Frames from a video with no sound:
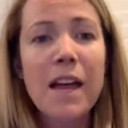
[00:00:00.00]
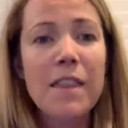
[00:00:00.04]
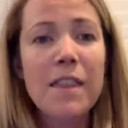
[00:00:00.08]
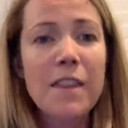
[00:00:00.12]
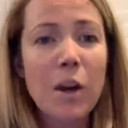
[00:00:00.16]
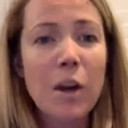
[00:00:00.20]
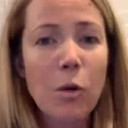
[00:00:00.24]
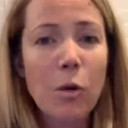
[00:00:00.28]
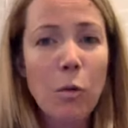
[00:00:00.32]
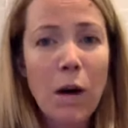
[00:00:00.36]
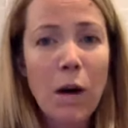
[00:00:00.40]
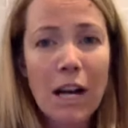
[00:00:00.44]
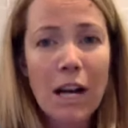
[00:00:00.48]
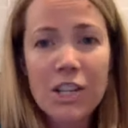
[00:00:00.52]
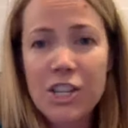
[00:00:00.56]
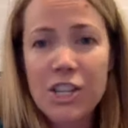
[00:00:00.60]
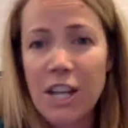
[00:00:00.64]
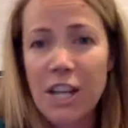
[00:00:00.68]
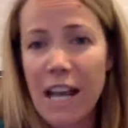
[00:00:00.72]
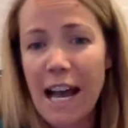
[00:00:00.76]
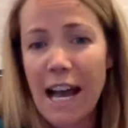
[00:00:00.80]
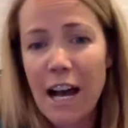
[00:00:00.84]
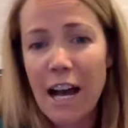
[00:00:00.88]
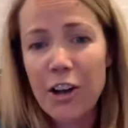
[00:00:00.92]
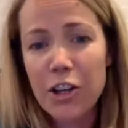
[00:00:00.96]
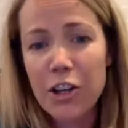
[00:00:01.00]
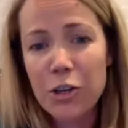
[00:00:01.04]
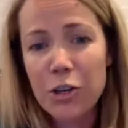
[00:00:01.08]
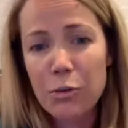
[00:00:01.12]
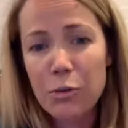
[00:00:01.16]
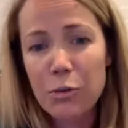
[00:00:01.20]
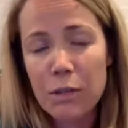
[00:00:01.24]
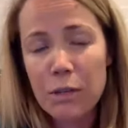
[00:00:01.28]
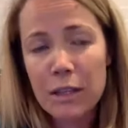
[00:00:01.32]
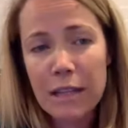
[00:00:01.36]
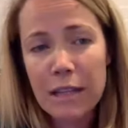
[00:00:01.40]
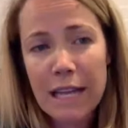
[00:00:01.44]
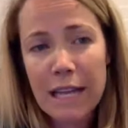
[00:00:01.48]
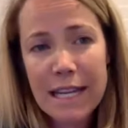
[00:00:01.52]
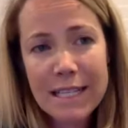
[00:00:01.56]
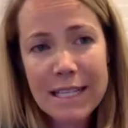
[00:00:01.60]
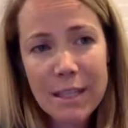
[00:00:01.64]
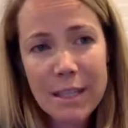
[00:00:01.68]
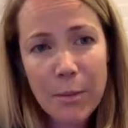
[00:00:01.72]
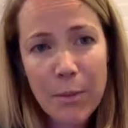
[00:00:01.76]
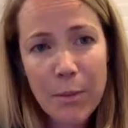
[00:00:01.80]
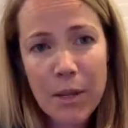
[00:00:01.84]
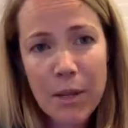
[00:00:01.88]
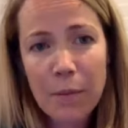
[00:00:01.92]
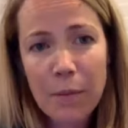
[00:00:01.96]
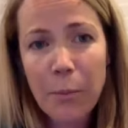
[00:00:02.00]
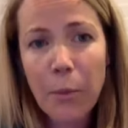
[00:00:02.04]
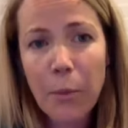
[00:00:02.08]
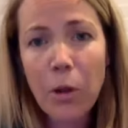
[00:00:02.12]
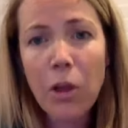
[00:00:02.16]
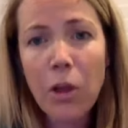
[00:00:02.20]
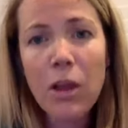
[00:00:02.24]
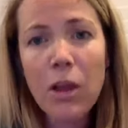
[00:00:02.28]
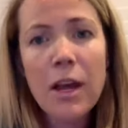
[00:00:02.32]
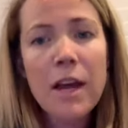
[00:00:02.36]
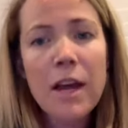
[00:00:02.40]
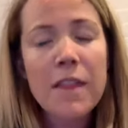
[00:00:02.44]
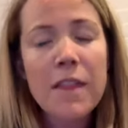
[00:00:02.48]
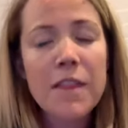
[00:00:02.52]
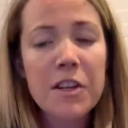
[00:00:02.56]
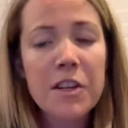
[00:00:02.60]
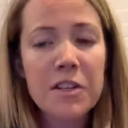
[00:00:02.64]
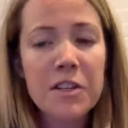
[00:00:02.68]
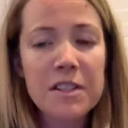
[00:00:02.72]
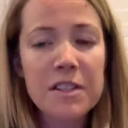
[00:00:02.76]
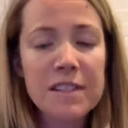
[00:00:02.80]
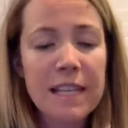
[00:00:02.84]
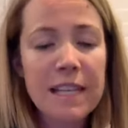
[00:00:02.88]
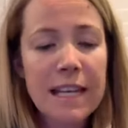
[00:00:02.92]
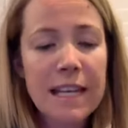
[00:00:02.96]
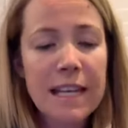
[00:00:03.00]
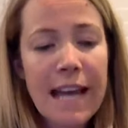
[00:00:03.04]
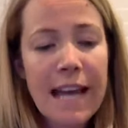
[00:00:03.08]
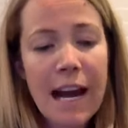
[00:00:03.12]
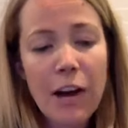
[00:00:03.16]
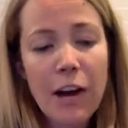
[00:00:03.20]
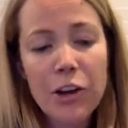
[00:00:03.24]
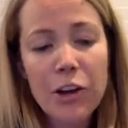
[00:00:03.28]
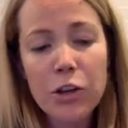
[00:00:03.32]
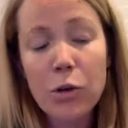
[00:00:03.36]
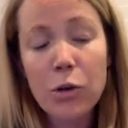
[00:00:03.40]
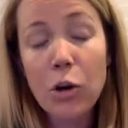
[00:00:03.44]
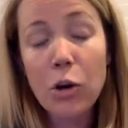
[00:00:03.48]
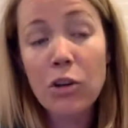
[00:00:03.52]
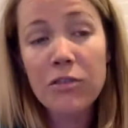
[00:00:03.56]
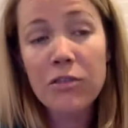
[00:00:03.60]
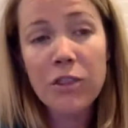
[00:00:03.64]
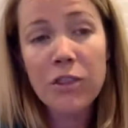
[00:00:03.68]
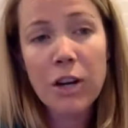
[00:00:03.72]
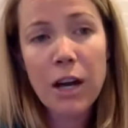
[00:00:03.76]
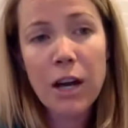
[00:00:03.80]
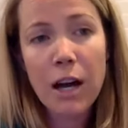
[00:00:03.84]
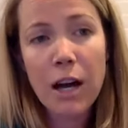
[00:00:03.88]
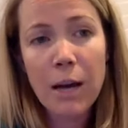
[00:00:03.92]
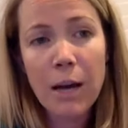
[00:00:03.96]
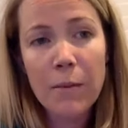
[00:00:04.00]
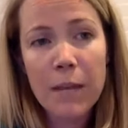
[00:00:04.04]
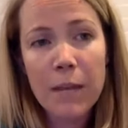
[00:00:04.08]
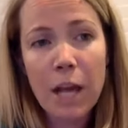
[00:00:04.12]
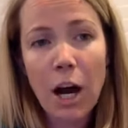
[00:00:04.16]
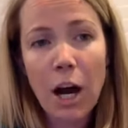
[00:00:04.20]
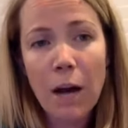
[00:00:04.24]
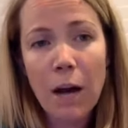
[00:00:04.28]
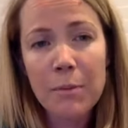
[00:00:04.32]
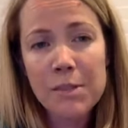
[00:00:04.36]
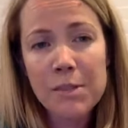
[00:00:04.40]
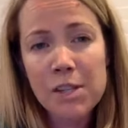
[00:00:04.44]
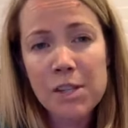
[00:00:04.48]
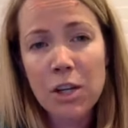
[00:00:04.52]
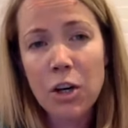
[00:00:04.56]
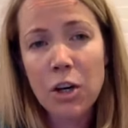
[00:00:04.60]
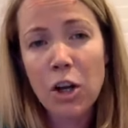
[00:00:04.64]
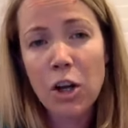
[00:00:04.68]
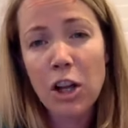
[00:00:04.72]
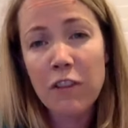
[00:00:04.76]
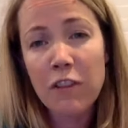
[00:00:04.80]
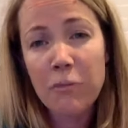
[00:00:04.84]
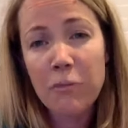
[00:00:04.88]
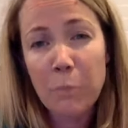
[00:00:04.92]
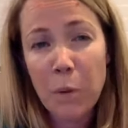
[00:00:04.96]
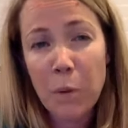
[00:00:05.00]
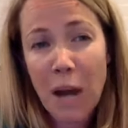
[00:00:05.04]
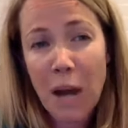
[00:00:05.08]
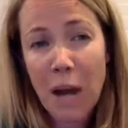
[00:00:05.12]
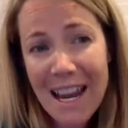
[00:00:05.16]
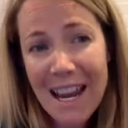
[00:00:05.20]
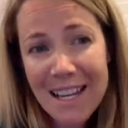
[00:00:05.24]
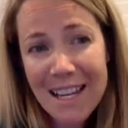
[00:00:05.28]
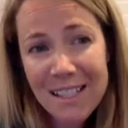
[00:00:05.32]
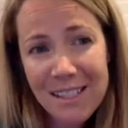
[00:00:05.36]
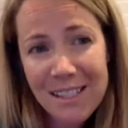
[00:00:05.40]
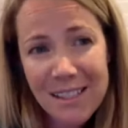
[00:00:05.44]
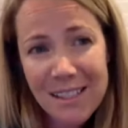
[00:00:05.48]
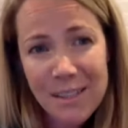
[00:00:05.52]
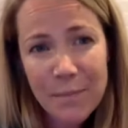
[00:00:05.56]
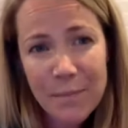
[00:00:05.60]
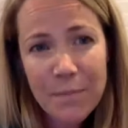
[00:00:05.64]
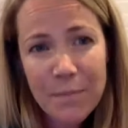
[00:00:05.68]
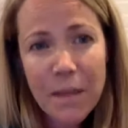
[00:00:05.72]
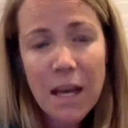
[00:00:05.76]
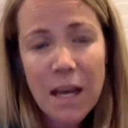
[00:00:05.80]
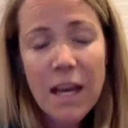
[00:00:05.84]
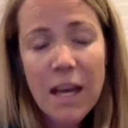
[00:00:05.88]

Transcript: They're watching how you relate to people. They're seeing how you overcome the obstacle of price.